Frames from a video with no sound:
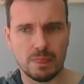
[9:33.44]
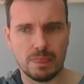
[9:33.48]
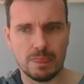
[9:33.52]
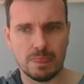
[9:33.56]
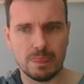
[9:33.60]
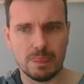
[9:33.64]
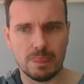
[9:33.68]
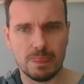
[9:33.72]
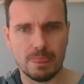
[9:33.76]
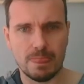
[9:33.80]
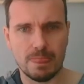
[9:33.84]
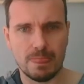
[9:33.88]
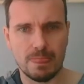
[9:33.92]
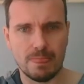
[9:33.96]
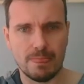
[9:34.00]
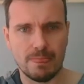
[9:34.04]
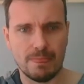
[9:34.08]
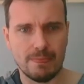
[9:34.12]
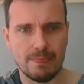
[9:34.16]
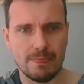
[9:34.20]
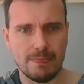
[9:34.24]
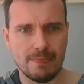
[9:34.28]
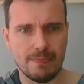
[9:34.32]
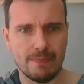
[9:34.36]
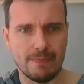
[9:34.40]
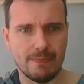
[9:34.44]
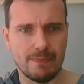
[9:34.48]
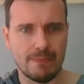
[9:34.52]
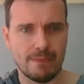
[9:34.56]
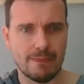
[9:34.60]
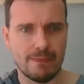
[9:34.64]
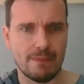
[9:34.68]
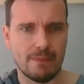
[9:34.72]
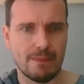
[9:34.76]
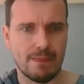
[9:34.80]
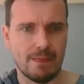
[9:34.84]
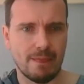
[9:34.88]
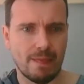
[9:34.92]

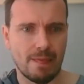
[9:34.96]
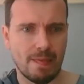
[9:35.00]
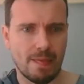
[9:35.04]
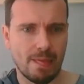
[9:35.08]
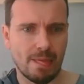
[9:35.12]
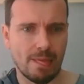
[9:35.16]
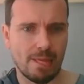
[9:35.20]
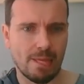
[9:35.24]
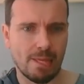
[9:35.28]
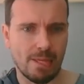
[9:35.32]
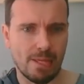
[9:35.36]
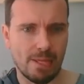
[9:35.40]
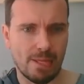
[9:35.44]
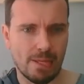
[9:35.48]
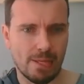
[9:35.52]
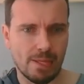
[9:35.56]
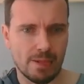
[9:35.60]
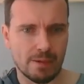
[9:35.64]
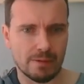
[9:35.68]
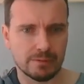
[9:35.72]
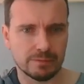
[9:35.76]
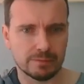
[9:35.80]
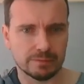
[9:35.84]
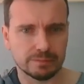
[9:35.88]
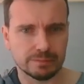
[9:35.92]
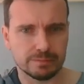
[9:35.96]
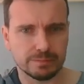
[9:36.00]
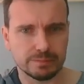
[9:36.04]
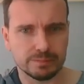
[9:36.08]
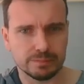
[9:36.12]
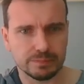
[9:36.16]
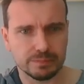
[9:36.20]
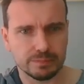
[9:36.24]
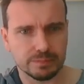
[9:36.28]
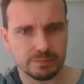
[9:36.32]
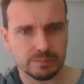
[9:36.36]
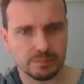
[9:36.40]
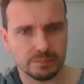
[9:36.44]

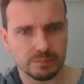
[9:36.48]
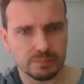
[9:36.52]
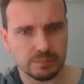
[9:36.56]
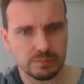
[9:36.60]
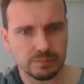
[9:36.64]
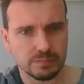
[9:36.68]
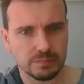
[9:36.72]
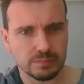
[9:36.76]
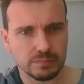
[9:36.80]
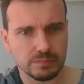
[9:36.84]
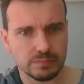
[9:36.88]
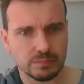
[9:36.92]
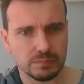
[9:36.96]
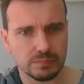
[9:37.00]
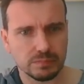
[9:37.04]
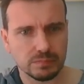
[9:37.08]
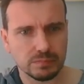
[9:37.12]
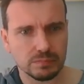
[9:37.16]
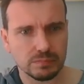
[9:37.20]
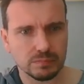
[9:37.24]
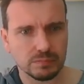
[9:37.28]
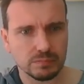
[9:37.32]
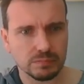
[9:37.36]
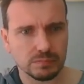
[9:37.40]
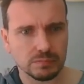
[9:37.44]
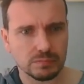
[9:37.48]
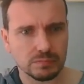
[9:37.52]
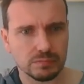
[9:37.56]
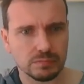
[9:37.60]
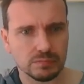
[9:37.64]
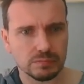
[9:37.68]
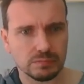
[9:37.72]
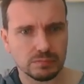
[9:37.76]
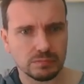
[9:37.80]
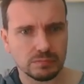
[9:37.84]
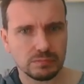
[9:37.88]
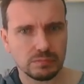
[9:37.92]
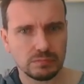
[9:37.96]

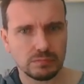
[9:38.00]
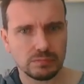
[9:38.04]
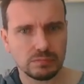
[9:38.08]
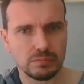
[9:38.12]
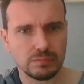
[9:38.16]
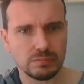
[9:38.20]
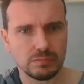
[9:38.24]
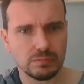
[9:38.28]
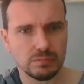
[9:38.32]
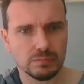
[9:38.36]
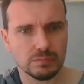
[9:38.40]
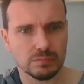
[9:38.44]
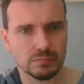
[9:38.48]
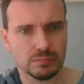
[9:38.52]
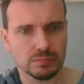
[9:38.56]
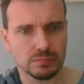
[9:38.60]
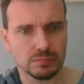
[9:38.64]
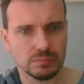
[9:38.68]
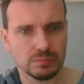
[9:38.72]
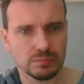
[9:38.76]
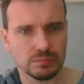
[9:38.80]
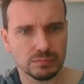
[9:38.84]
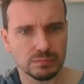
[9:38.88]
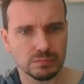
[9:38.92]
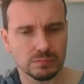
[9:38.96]
Nothing is said.